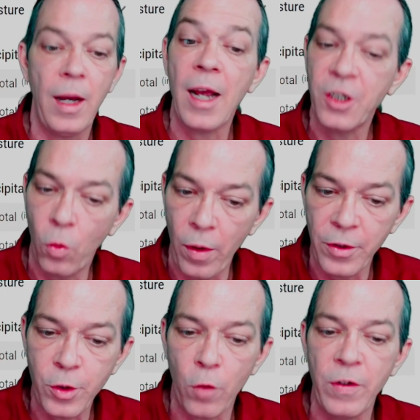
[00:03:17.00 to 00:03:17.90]
National Weather
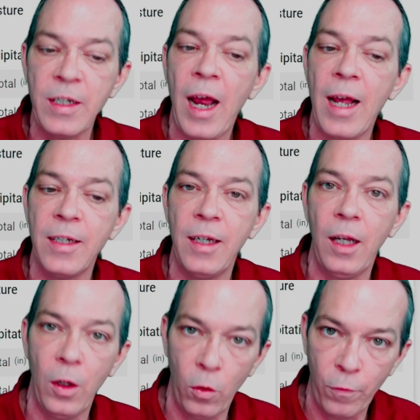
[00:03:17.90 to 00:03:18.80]
Service has it a
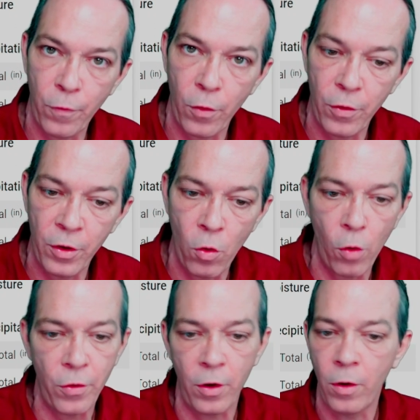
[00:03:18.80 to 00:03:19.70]
little further northern,